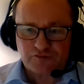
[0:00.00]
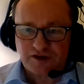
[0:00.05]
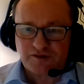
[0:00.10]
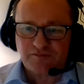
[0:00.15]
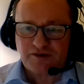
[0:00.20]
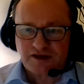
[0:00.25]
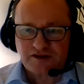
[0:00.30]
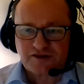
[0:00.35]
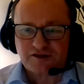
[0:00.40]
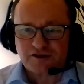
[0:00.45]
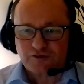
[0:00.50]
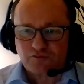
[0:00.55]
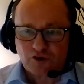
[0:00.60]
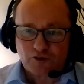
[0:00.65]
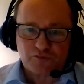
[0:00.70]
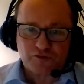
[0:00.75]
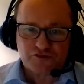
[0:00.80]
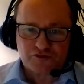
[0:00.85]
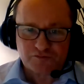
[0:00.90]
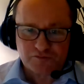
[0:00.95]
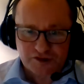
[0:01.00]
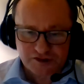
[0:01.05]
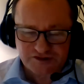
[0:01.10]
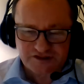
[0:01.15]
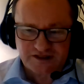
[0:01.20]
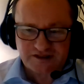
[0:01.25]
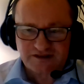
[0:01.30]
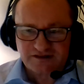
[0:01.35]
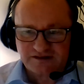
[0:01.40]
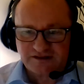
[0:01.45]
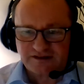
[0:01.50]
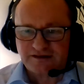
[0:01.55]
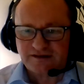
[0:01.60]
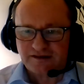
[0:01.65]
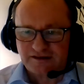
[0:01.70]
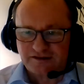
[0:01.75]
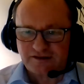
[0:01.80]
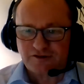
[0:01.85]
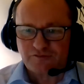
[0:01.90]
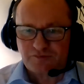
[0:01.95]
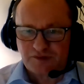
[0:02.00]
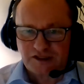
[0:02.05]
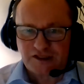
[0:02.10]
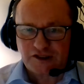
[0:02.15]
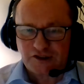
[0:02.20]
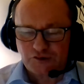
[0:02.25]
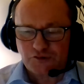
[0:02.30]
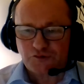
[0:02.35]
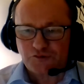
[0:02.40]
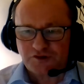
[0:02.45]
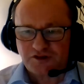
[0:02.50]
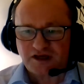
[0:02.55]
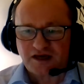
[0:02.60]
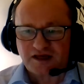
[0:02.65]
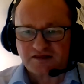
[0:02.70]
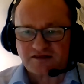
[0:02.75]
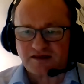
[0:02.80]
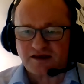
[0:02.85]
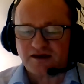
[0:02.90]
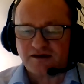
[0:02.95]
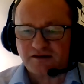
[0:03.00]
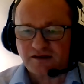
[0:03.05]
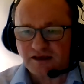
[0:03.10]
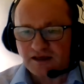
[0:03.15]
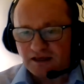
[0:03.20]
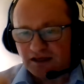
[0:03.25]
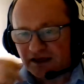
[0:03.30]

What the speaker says: that basically work with them continually, and they're BAU, and that's it.